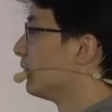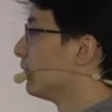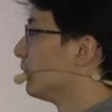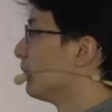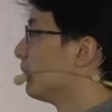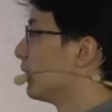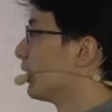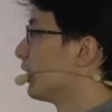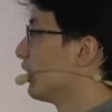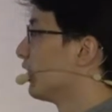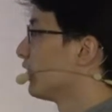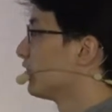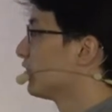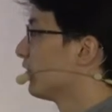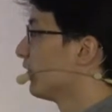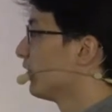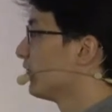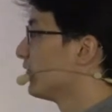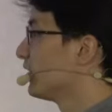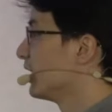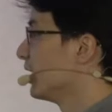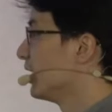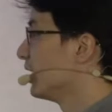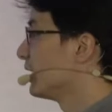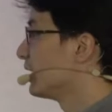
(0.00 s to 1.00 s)
because
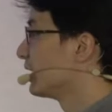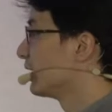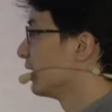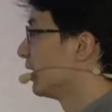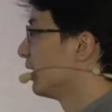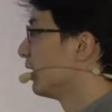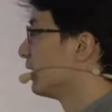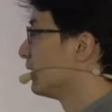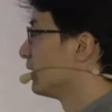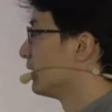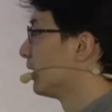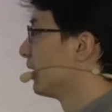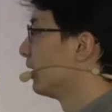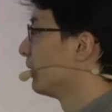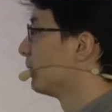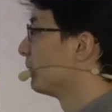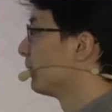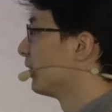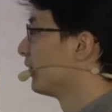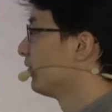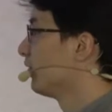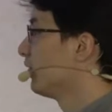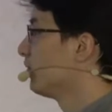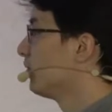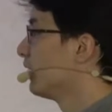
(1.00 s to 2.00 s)
of this, the
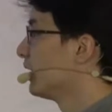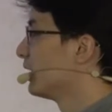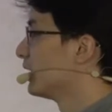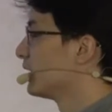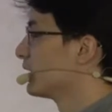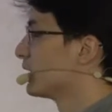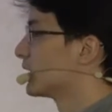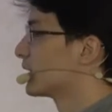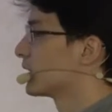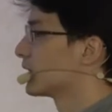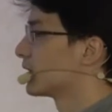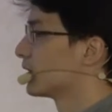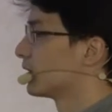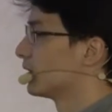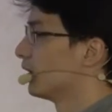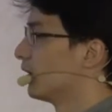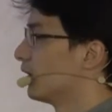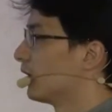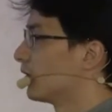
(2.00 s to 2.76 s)
performance